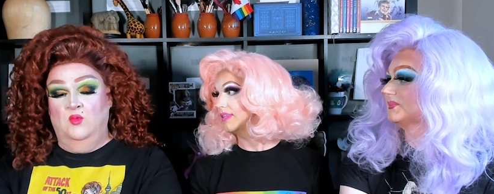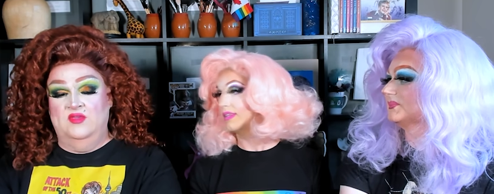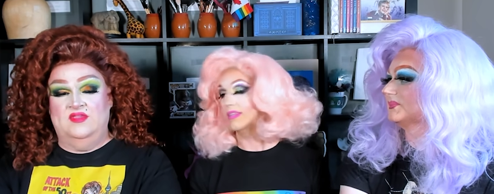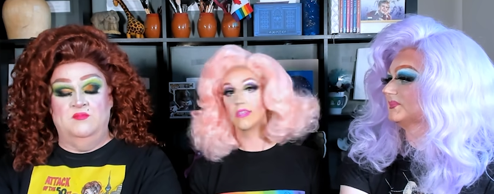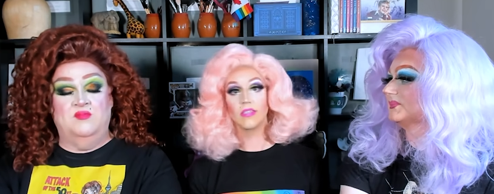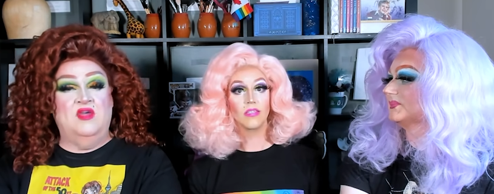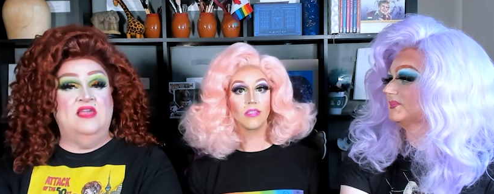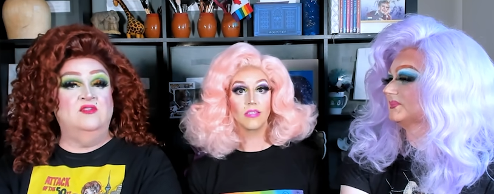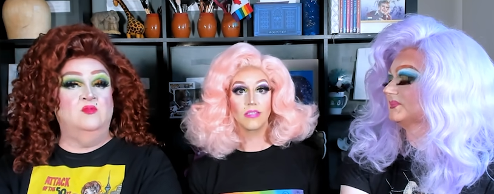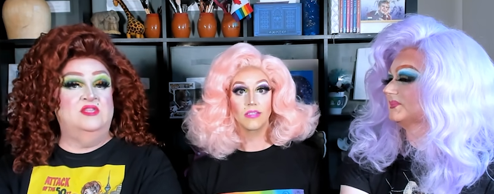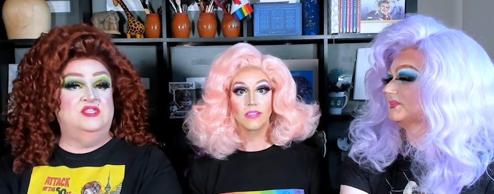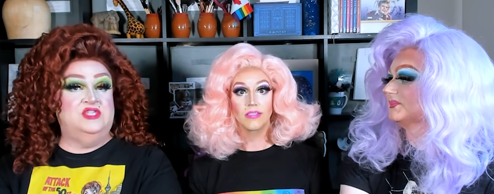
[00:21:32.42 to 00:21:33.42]
Speaker 1: was
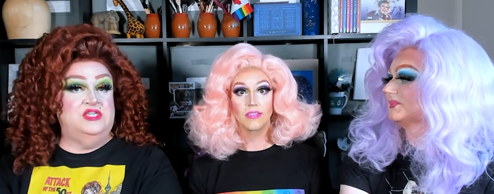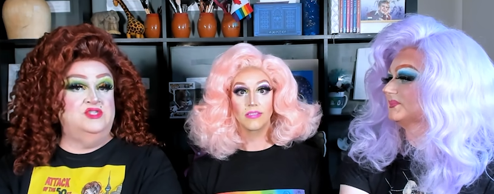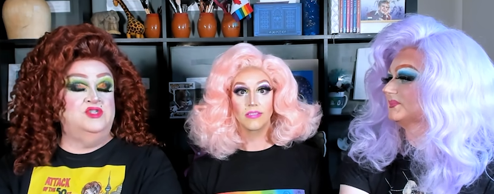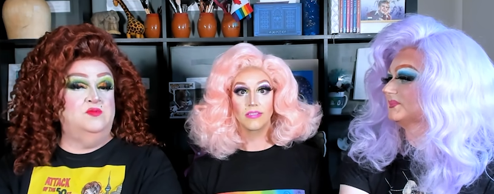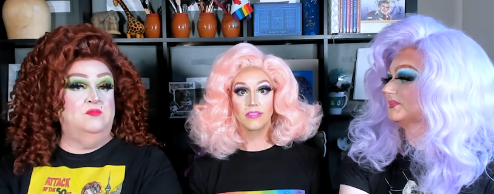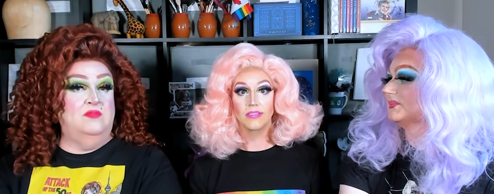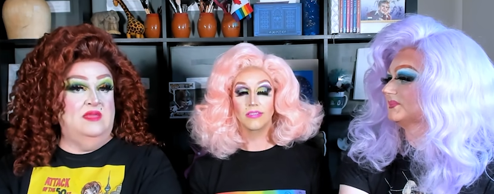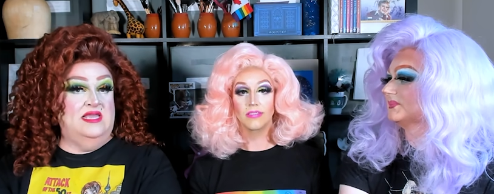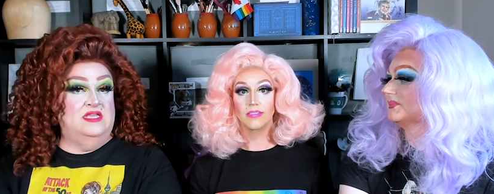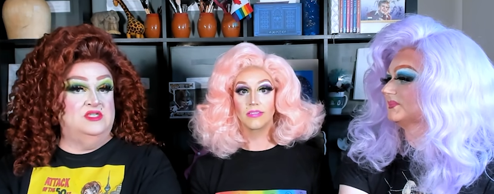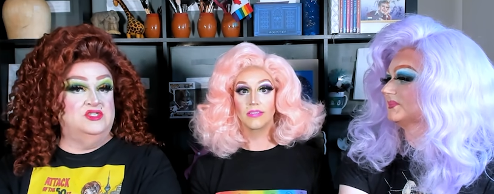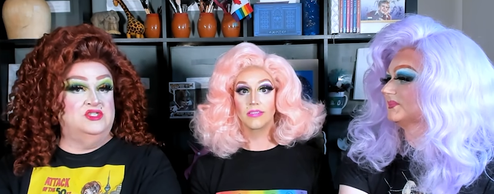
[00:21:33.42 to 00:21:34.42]
impressed with Ginger
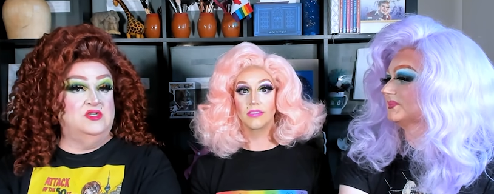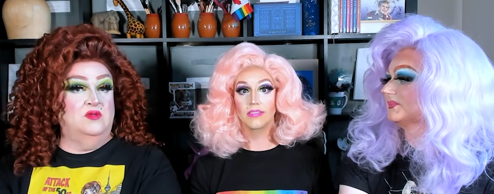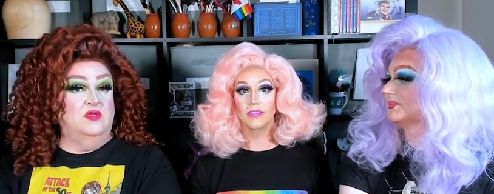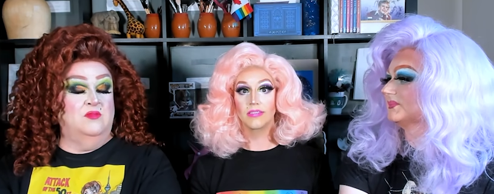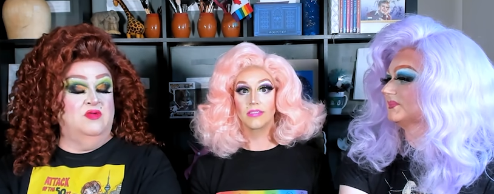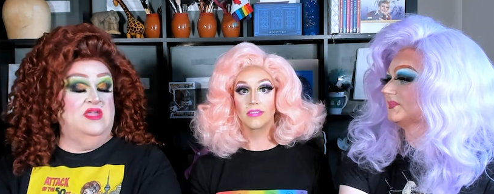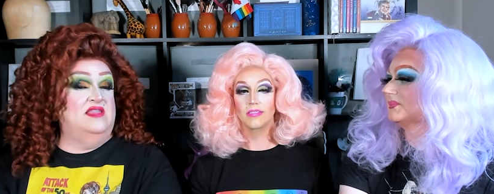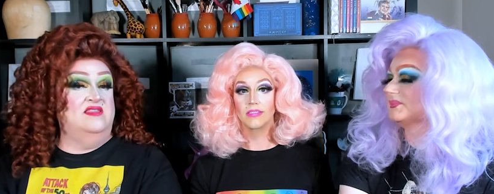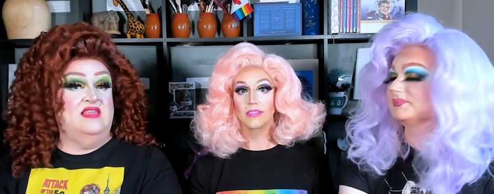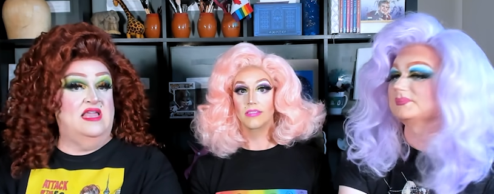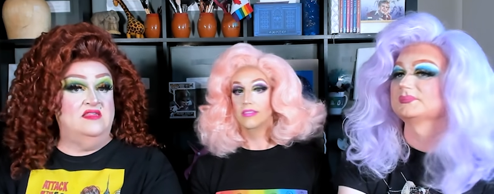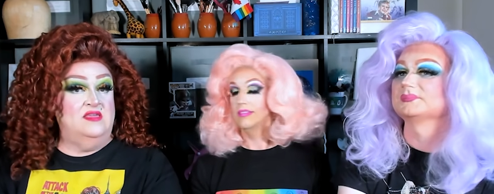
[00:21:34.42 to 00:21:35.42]
Minj bringing
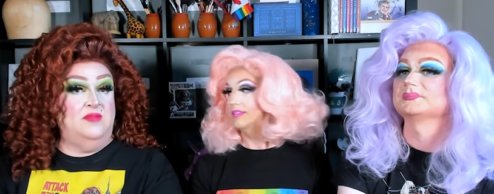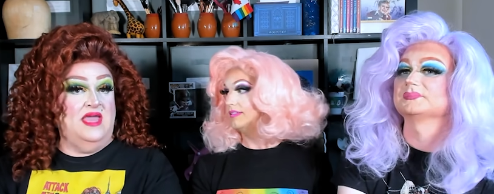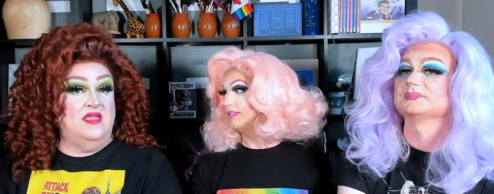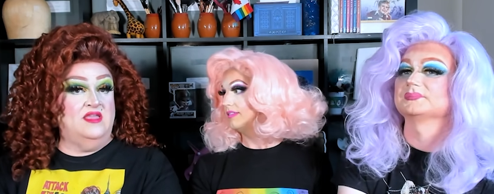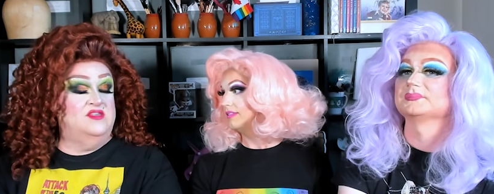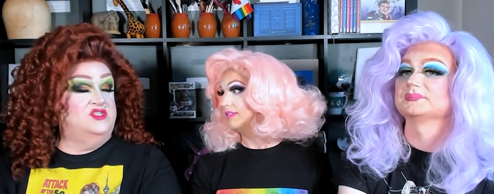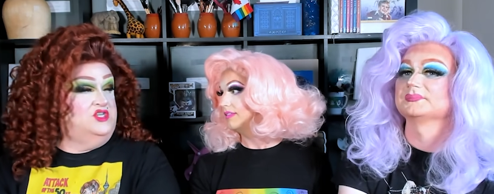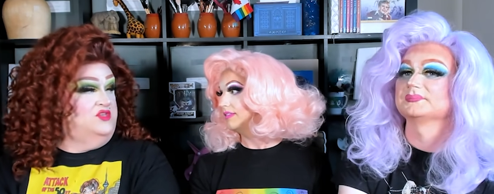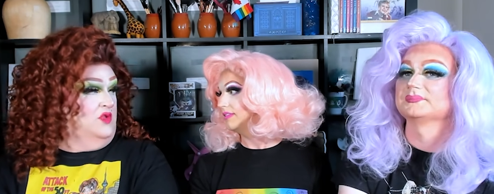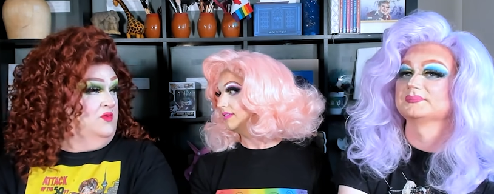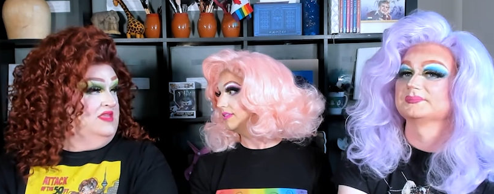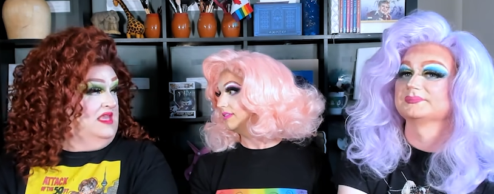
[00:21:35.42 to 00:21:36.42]
sexy back because
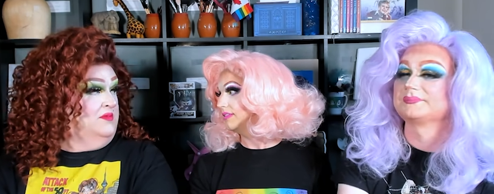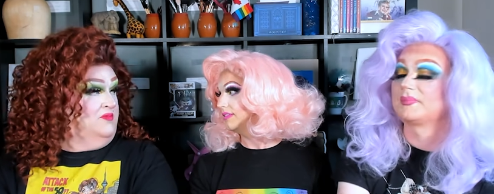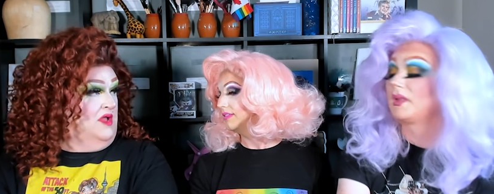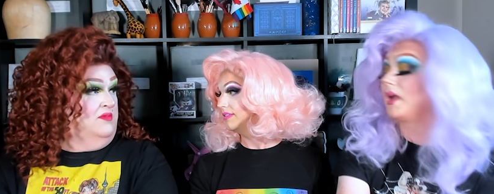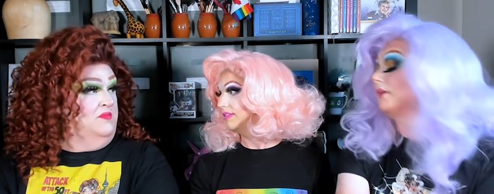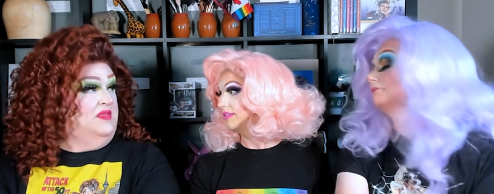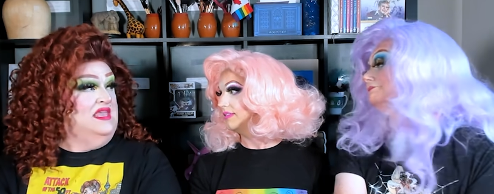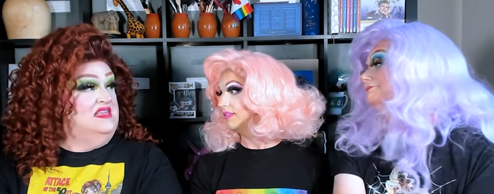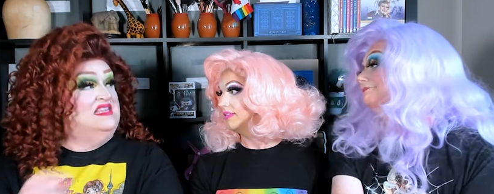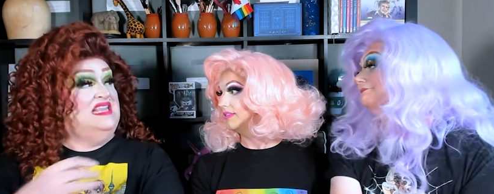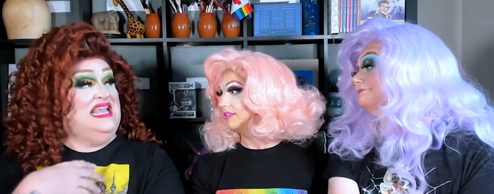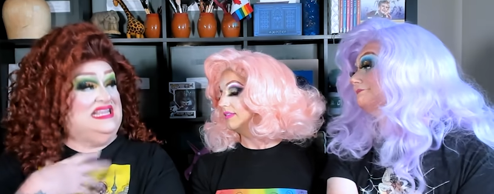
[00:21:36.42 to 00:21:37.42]
she's always had a problem
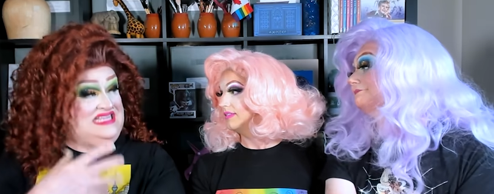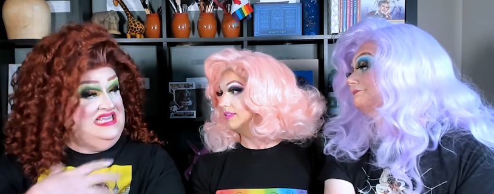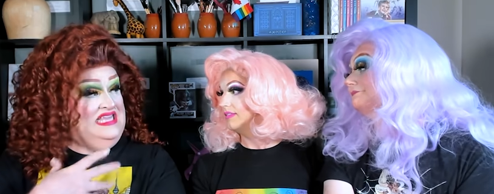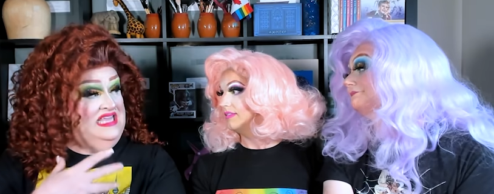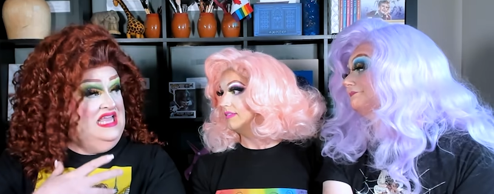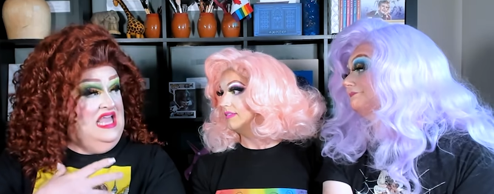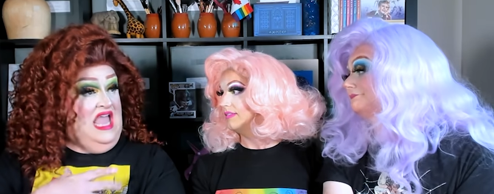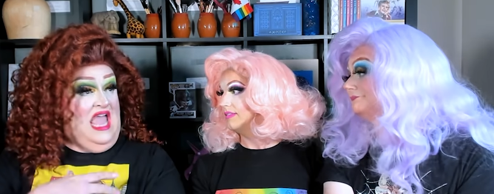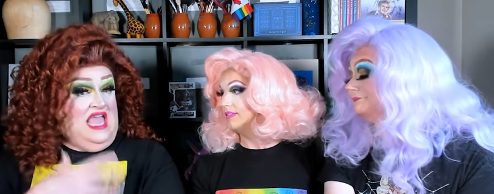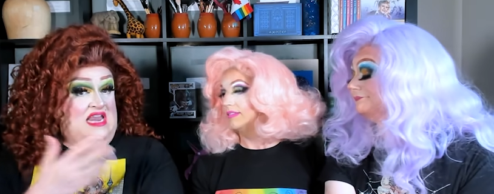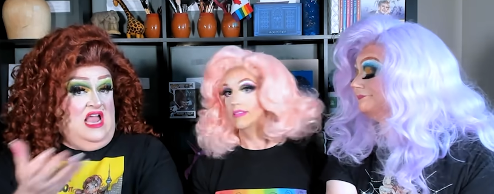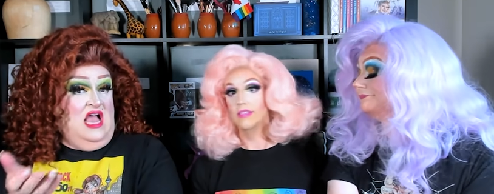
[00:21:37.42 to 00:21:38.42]
being sexy,
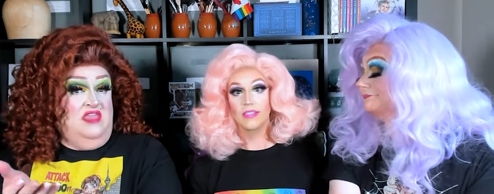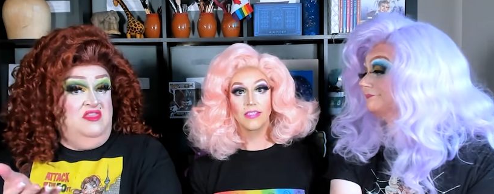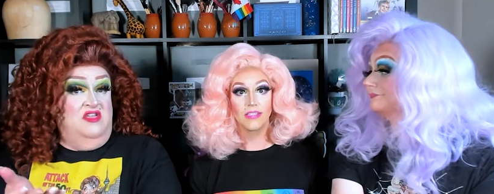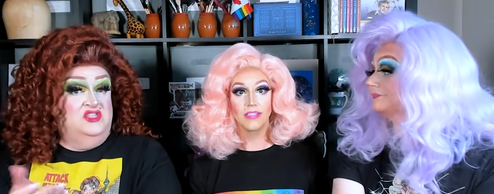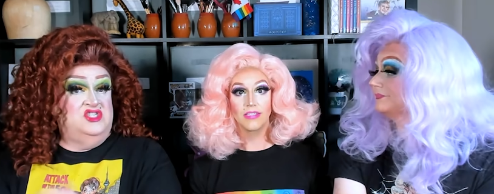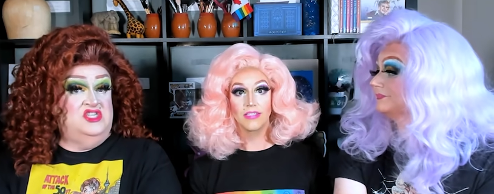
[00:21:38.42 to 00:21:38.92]
and I thought